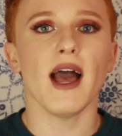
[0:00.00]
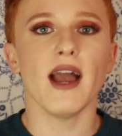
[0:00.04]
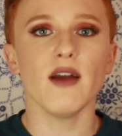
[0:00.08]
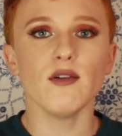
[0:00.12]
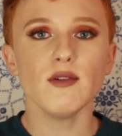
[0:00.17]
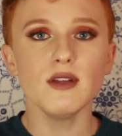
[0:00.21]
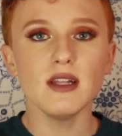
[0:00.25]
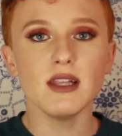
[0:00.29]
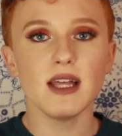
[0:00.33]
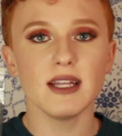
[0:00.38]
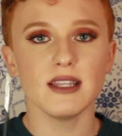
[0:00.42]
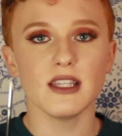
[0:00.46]
I
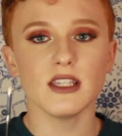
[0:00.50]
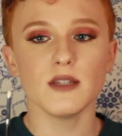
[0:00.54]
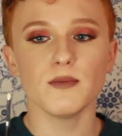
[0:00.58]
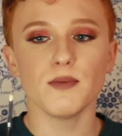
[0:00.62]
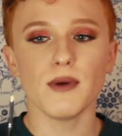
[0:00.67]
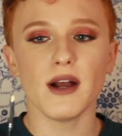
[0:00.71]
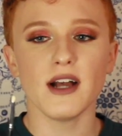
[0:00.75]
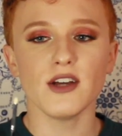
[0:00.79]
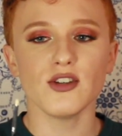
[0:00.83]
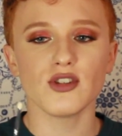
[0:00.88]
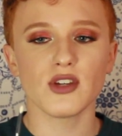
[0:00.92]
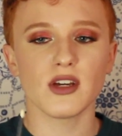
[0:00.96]
really like this
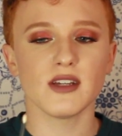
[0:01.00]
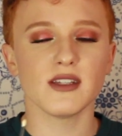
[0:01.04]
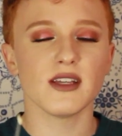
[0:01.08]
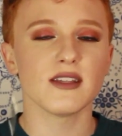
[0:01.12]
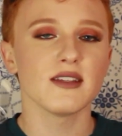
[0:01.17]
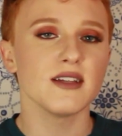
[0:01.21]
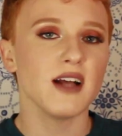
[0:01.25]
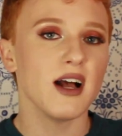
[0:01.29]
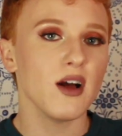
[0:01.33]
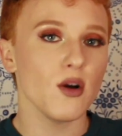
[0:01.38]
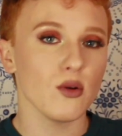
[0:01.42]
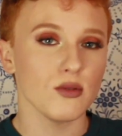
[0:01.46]
brush because
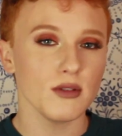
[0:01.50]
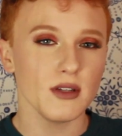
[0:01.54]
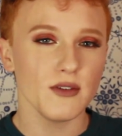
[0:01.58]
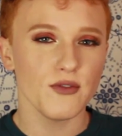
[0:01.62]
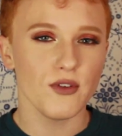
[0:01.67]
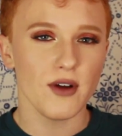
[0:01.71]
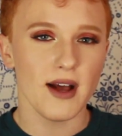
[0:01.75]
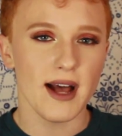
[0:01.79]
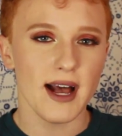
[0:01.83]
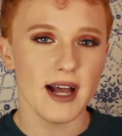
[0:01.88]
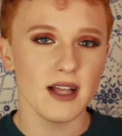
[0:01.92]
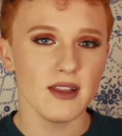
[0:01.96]
it's not only
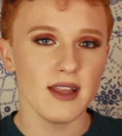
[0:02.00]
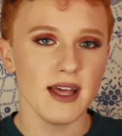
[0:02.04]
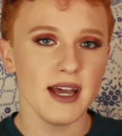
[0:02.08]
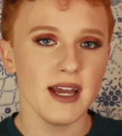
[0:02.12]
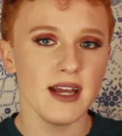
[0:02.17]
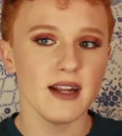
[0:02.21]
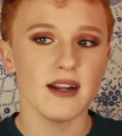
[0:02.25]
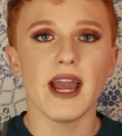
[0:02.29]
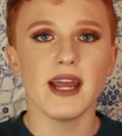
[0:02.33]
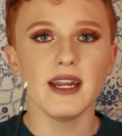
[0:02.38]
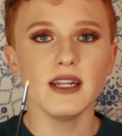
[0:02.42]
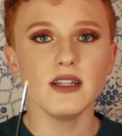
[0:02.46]
for
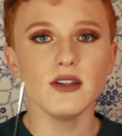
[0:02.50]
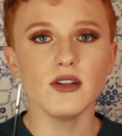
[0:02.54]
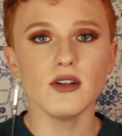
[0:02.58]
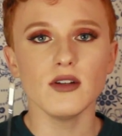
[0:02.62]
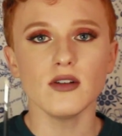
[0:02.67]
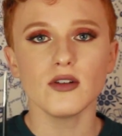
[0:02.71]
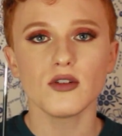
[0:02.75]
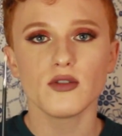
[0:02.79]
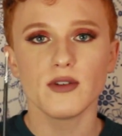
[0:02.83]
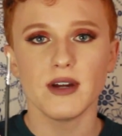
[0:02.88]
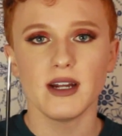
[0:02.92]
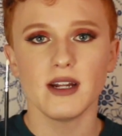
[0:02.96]
highlight. Any
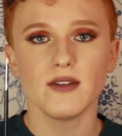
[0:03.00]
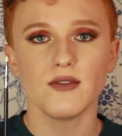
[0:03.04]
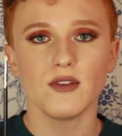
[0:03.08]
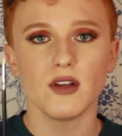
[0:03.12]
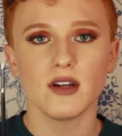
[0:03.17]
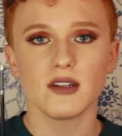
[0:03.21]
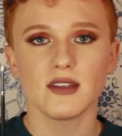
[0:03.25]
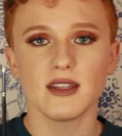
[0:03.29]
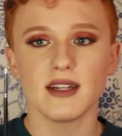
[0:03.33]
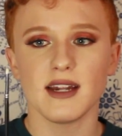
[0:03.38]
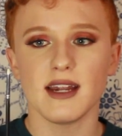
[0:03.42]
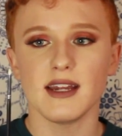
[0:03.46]
little creative
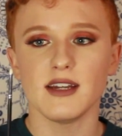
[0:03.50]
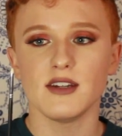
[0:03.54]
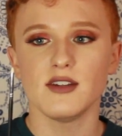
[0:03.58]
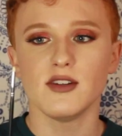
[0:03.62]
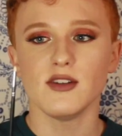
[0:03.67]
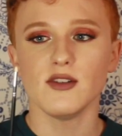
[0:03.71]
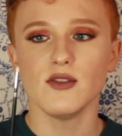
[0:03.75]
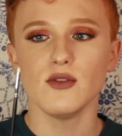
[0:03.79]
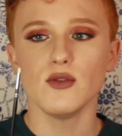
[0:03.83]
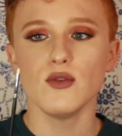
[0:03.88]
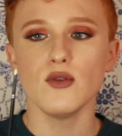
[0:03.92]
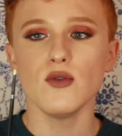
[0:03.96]
look that I
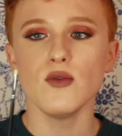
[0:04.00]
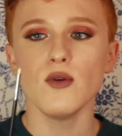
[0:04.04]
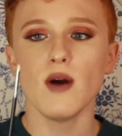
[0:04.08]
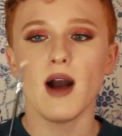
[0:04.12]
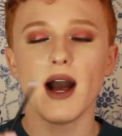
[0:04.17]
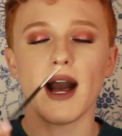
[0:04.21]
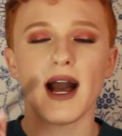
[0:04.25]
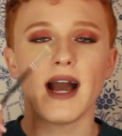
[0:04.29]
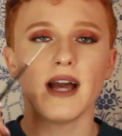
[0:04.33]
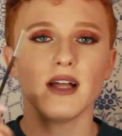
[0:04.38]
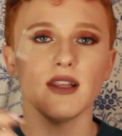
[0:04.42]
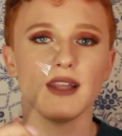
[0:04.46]
do,
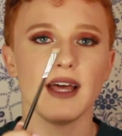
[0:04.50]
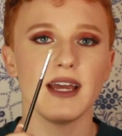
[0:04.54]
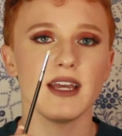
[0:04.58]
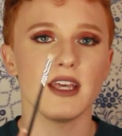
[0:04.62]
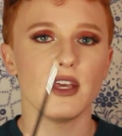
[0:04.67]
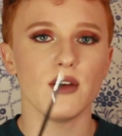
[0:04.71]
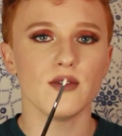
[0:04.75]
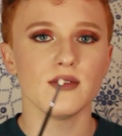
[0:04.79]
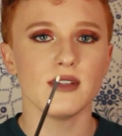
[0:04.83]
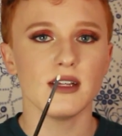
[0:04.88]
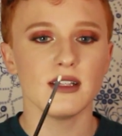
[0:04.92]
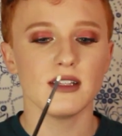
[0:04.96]
I
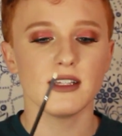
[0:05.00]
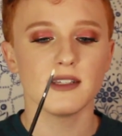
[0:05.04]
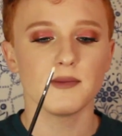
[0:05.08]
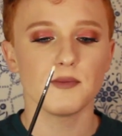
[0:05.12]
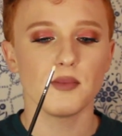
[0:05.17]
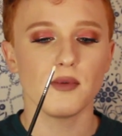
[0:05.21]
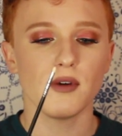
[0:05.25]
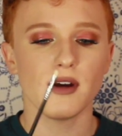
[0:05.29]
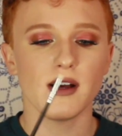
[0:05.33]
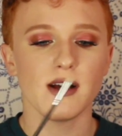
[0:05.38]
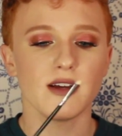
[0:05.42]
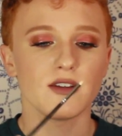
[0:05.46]
like using this
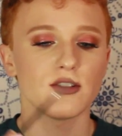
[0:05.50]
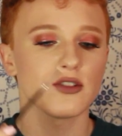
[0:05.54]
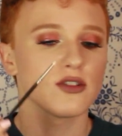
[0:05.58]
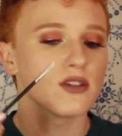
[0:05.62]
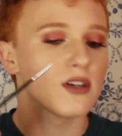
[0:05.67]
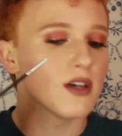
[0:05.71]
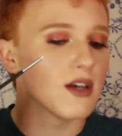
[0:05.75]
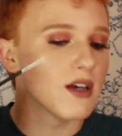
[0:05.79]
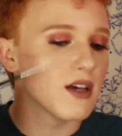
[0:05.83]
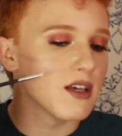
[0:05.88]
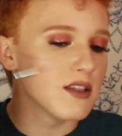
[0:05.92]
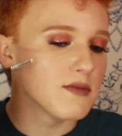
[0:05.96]
brush,
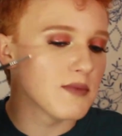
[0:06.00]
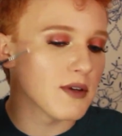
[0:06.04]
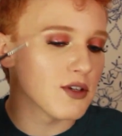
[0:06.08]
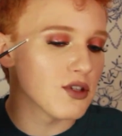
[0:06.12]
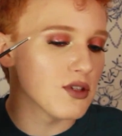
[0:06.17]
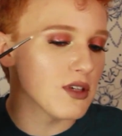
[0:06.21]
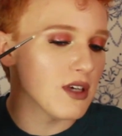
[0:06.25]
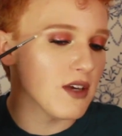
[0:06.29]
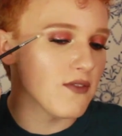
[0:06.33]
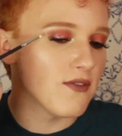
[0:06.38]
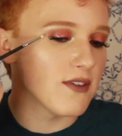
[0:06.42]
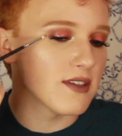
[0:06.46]

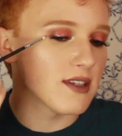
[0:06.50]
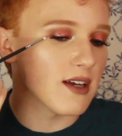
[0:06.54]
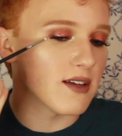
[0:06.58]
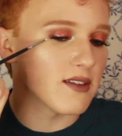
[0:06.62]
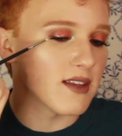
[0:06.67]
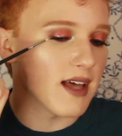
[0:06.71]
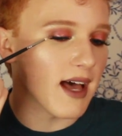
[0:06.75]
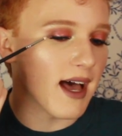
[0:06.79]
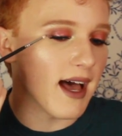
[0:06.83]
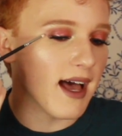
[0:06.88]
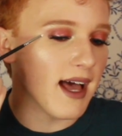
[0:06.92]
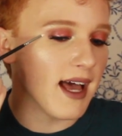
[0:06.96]
especially if it's
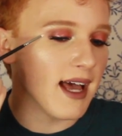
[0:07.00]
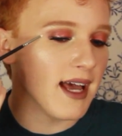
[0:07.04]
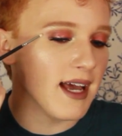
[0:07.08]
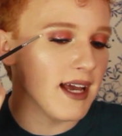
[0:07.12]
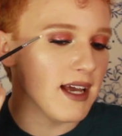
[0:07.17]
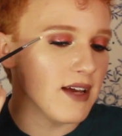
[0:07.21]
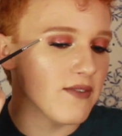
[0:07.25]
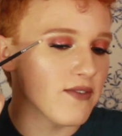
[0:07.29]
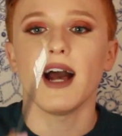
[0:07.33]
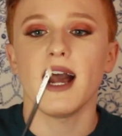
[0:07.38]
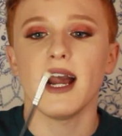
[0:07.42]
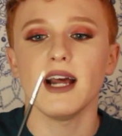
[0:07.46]
on the
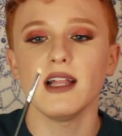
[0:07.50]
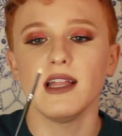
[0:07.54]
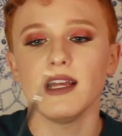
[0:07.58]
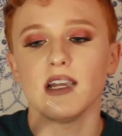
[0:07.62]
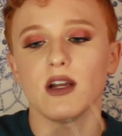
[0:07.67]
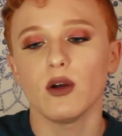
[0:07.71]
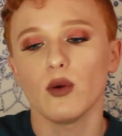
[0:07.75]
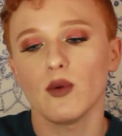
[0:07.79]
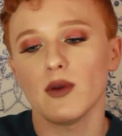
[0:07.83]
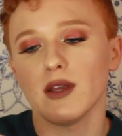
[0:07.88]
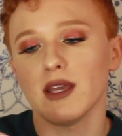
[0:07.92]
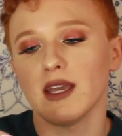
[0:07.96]
eye. I
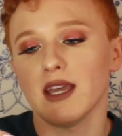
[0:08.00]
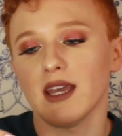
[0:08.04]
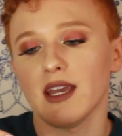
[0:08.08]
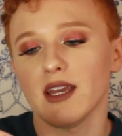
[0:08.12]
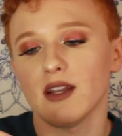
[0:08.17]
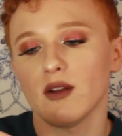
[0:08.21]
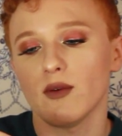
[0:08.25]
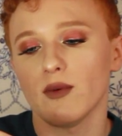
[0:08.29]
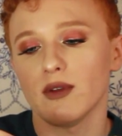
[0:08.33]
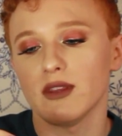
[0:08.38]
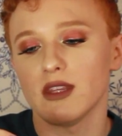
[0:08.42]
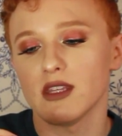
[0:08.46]
like going
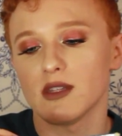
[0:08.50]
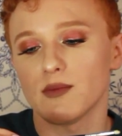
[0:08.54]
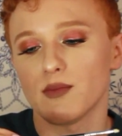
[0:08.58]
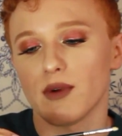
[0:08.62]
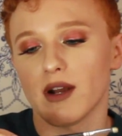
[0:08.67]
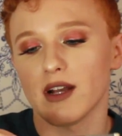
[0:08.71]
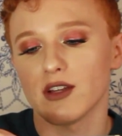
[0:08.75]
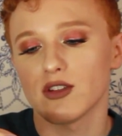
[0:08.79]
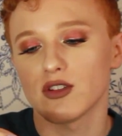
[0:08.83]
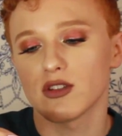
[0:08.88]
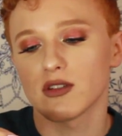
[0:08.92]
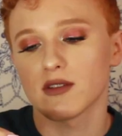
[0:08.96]
in with this
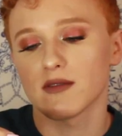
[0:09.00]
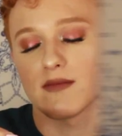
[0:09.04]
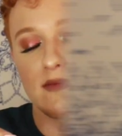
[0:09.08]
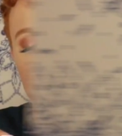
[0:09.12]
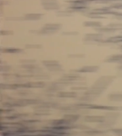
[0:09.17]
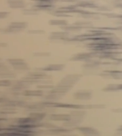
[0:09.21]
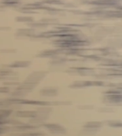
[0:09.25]
brush.